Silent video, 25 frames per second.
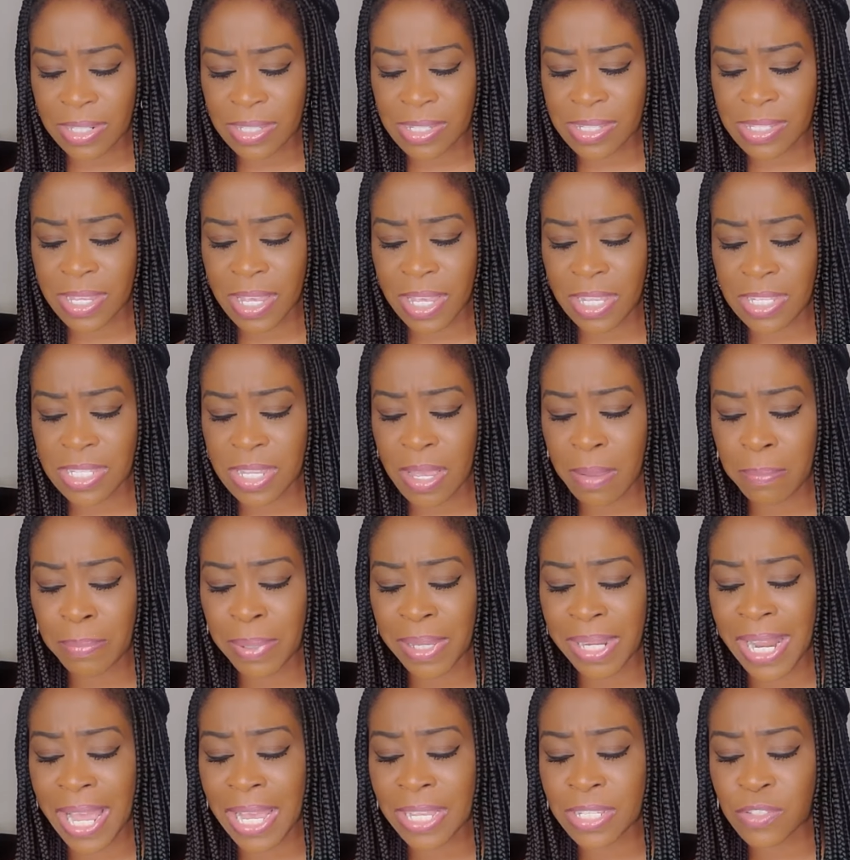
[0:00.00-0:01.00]
and it says,
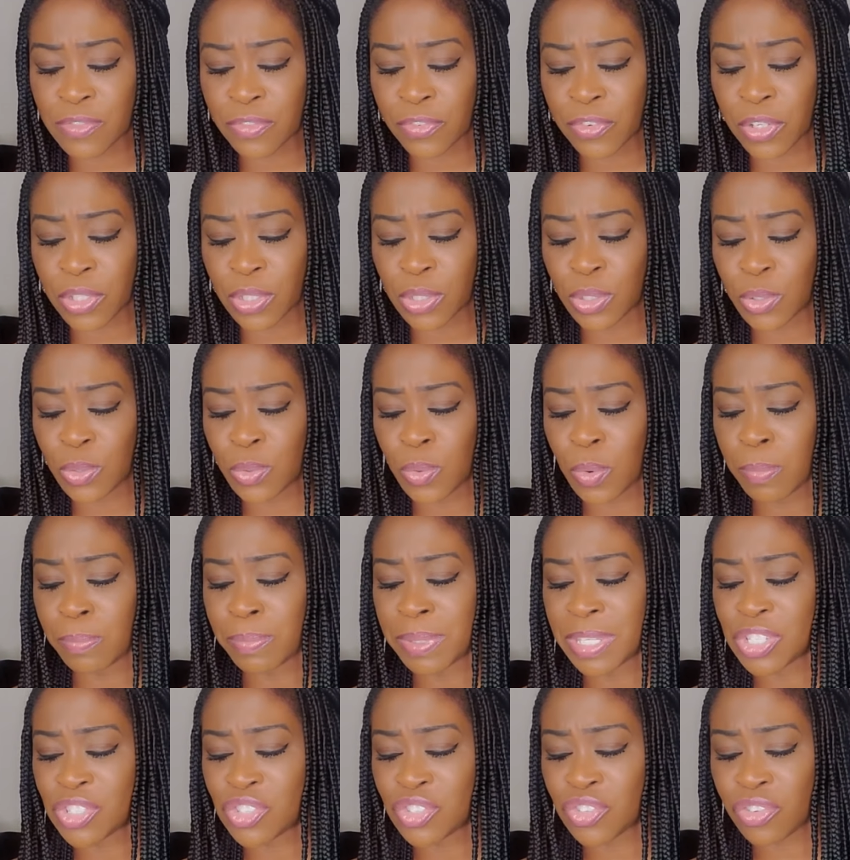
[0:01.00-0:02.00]
but as for you,
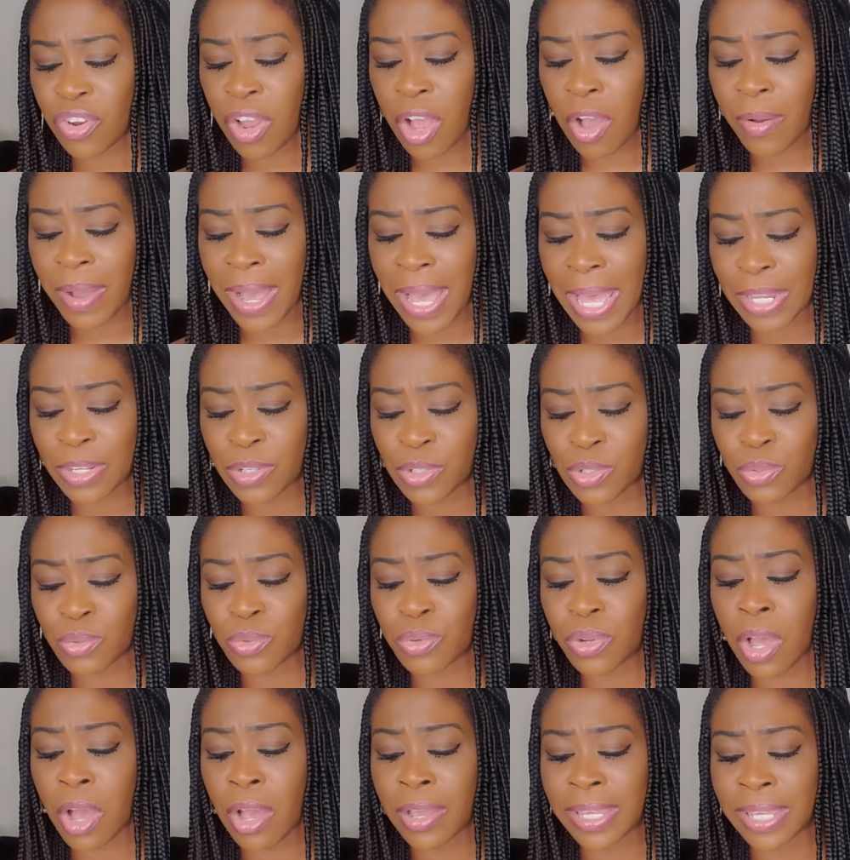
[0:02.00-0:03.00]
be strong and
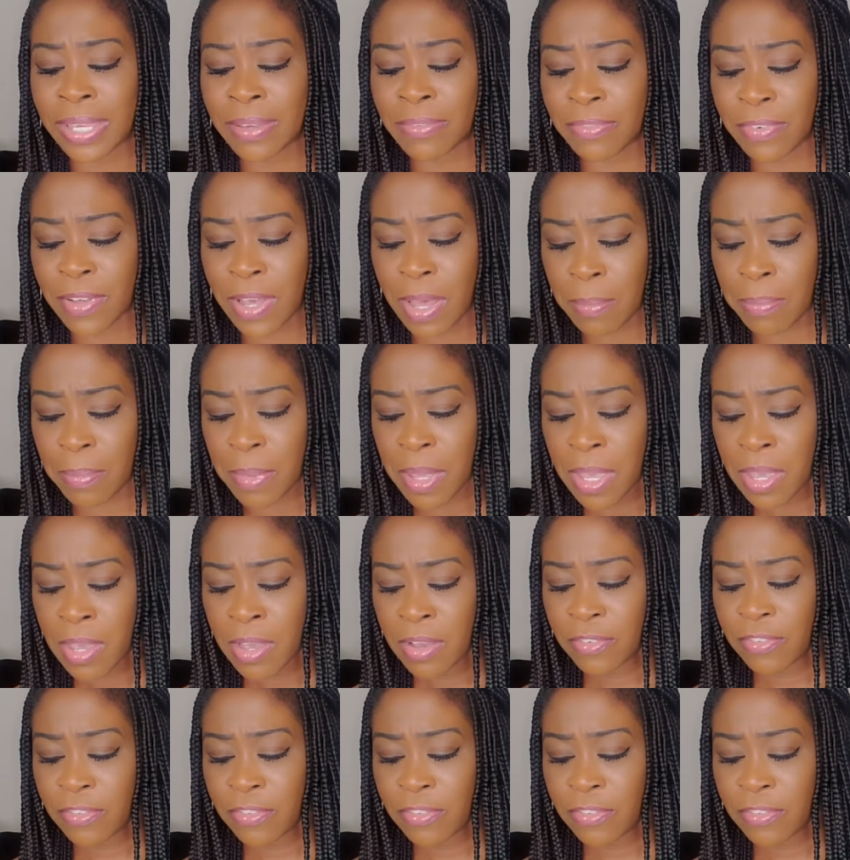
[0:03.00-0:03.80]
do not give up,